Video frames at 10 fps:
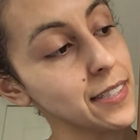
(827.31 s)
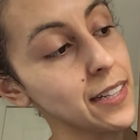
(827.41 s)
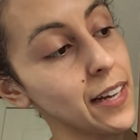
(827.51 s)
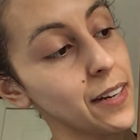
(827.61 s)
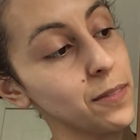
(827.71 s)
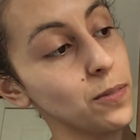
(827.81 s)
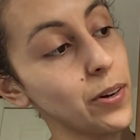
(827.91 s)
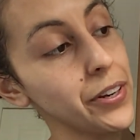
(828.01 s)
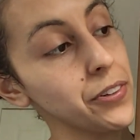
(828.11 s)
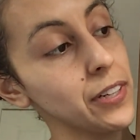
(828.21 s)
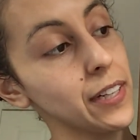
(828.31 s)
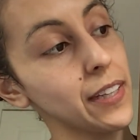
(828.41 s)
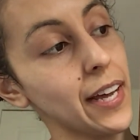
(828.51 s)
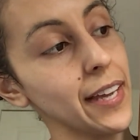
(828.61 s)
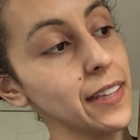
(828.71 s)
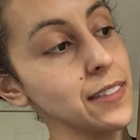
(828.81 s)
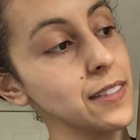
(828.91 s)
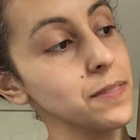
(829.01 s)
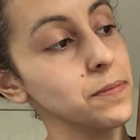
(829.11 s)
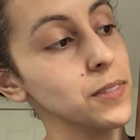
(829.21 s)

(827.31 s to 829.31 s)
a lot of wandering lines.